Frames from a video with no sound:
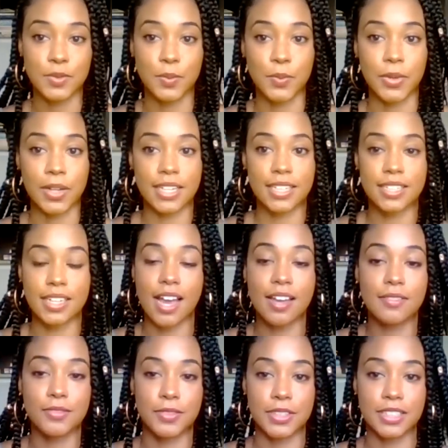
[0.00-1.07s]
from what
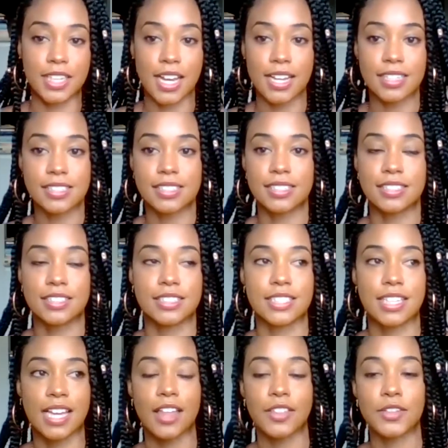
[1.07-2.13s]
I've realized and
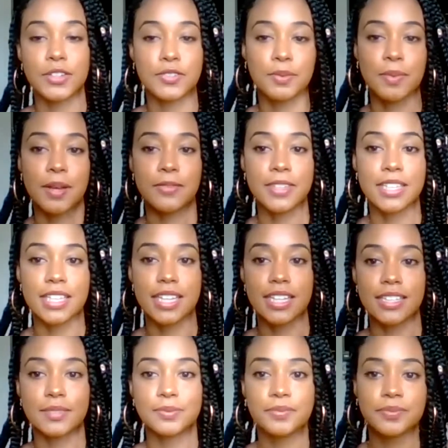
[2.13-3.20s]
just gathered from
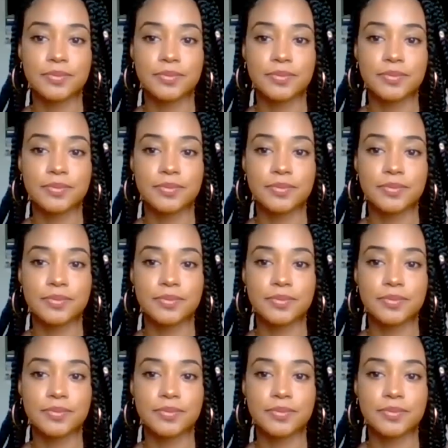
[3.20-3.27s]
everything,